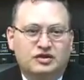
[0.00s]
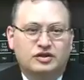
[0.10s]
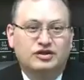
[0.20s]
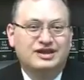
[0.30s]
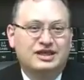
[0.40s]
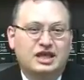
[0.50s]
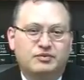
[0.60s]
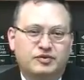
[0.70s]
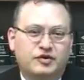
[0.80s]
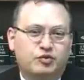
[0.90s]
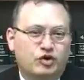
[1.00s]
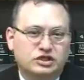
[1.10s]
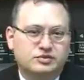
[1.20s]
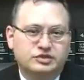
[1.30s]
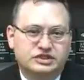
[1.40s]
you need to keep your
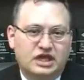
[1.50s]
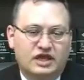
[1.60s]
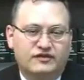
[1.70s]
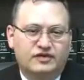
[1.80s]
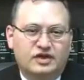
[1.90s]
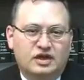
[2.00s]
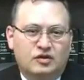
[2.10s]
principal safe.